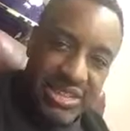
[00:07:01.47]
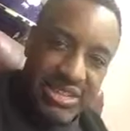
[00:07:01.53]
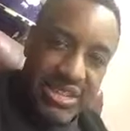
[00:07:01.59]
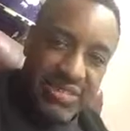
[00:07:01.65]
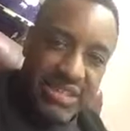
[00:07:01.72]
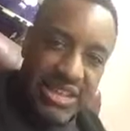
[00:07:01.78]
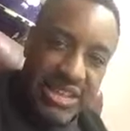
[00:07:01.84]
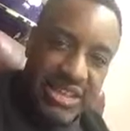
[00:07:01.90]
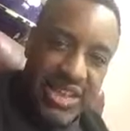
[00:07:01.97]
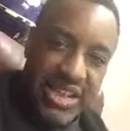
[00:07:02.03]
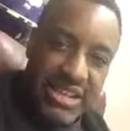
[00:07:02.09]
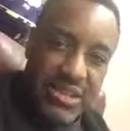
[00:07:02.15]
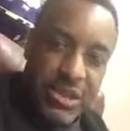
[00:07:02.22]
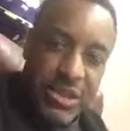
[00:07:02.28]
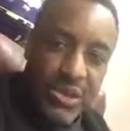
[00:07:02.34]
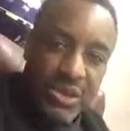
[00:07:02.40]
and stuff like
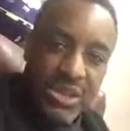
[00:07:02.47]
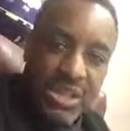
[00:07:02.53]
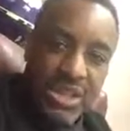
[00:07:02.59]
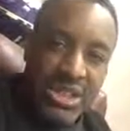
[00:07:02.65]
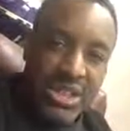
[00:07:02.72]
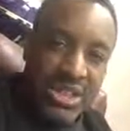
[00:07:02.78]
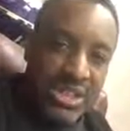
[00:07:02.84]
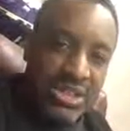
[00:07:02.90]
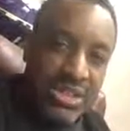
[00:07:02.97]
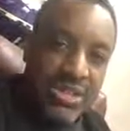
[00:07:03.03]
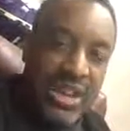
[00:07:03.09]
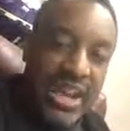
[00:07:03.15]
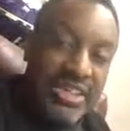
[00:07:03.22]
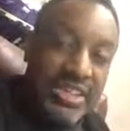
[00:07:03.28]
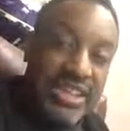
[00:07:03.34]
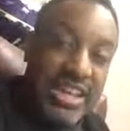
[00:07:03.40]
that. So
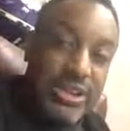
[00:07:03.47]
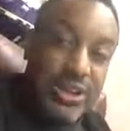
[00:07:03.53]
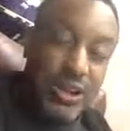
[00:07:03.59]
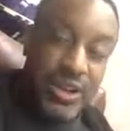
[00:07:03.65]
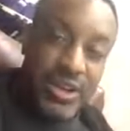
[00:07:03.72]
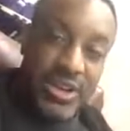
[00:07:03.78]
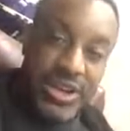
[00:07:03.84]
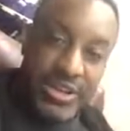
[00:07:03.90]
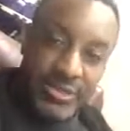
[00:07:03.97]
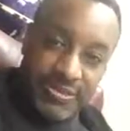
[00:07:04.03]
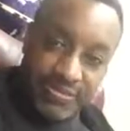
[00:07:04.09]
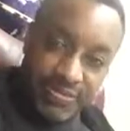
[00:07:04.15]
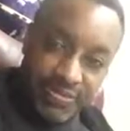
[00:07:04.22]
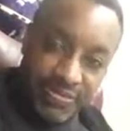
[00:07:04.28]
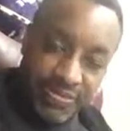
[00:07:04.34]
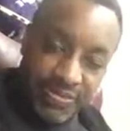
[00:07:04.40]
that's that story.
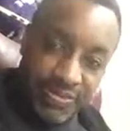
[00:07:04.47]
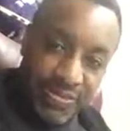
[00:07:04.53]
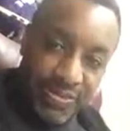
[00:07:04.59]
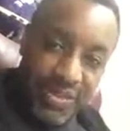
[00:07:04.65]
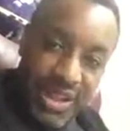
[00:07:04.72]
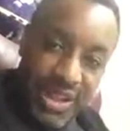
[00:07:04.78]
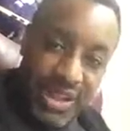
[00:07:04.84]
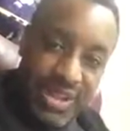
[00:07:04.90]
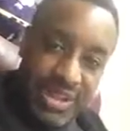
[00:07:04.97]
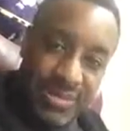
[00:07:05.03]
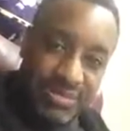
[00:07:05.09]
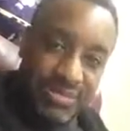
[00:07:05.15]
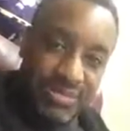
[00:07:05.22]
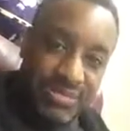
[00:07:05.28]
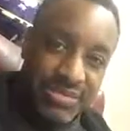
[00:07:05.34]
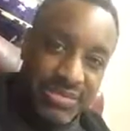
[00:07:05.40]

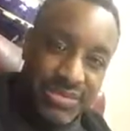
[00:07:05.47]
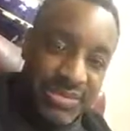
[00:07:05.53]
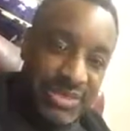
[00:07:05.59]
It's